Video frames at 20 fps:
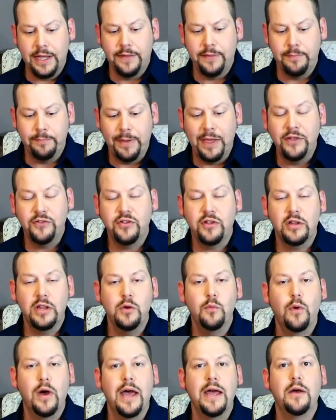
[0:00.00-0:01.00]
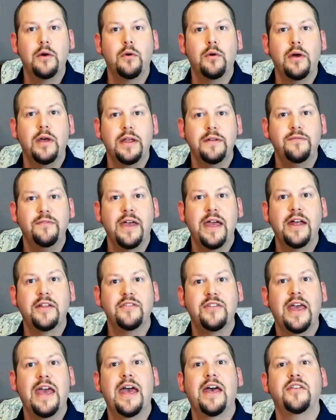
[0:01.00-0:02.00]
basically what
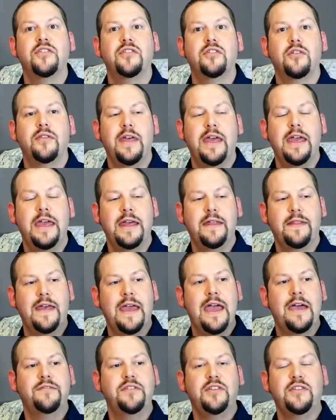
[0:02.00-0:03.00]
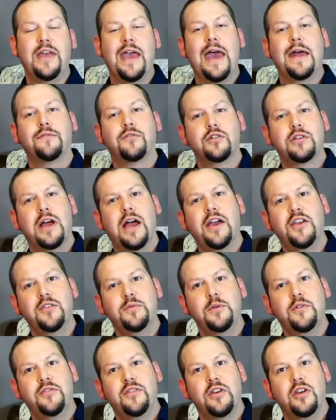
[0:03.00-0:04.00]
Advance has is they have these
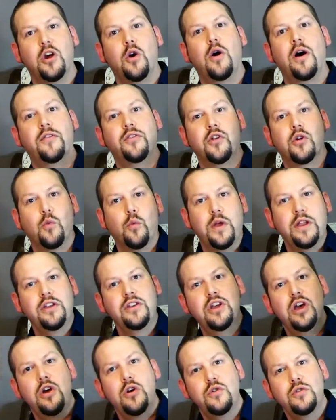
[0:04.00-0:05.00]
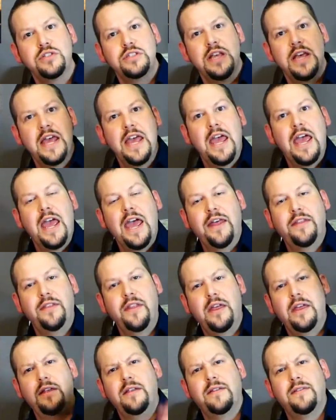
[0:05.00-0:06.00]
advertisements that go on their windows, and
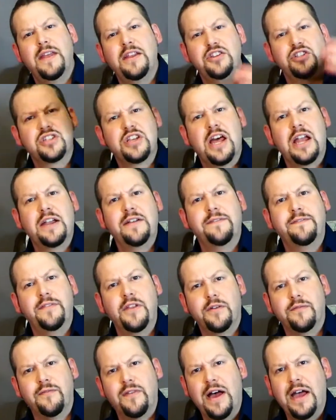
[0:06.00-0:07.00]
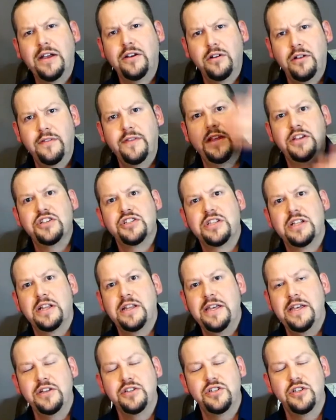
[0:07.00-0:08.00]
they just kind of, they're vinyl and they just
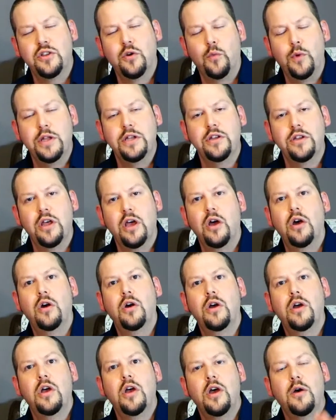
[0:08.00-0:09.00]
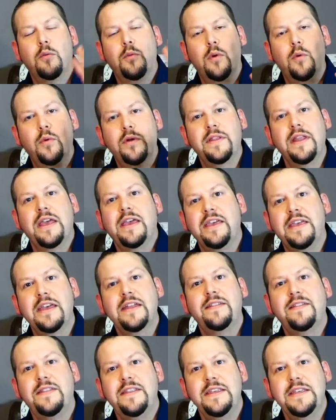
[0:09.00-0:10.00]
cling to the window. Well, when they
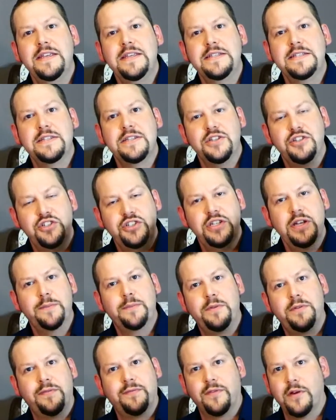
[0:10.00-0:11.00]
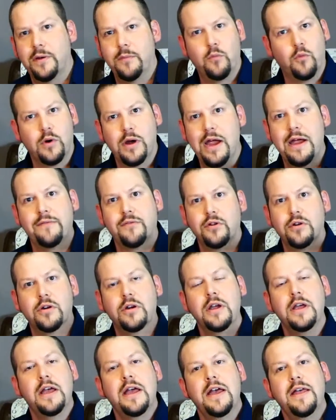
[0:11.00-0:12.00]
get these shipped from
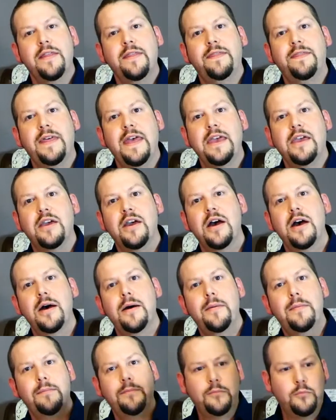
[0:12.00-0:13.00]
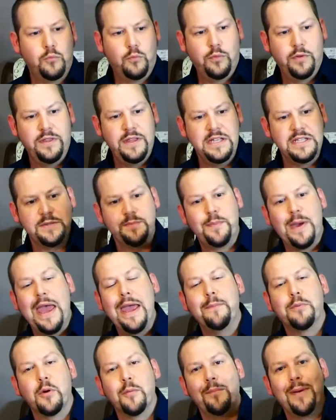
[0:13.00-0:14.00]
wherever, they come with these
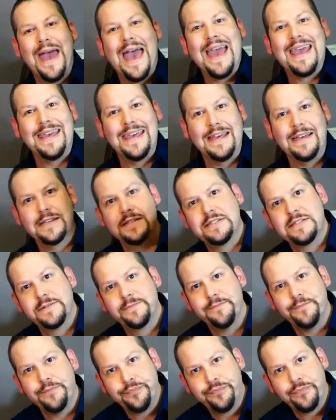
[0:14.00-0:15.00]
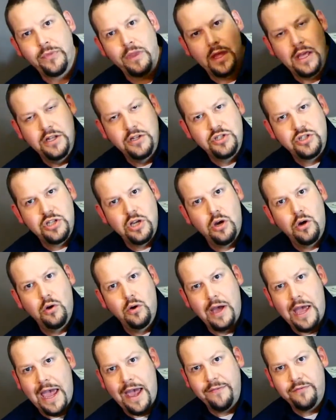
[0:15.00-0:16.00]
paper backings. And
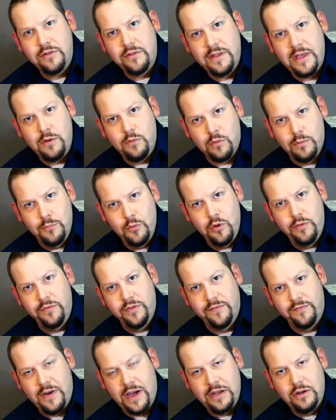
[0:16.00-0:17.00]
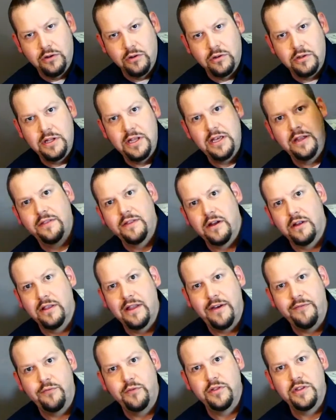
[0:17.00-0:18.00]
so after they remove the vinyl cling, they're
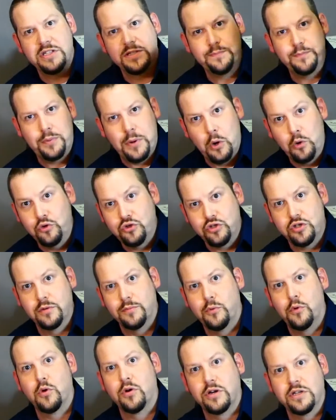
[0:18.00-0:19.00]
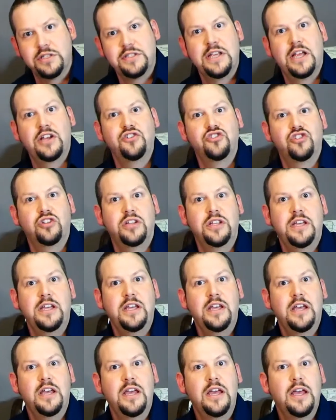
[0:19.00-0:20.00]
left with this poster board
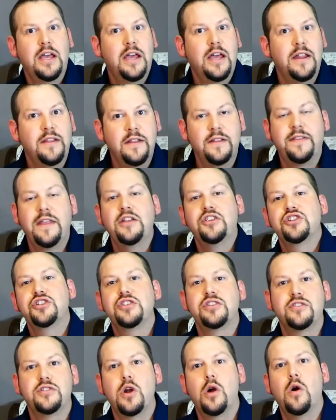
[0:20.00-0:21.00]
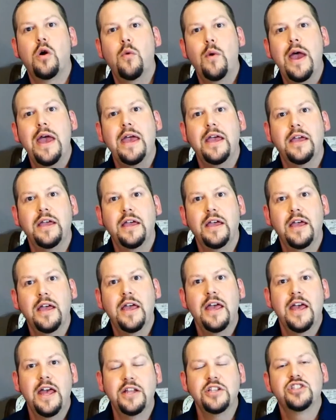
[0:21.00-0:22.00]
essentially that they just throw away.
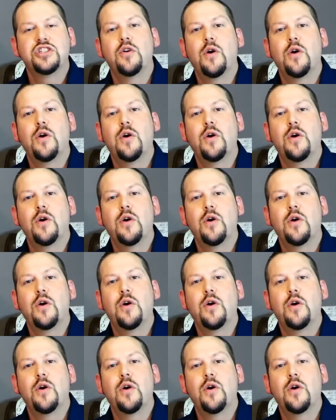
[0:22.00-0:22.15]
And so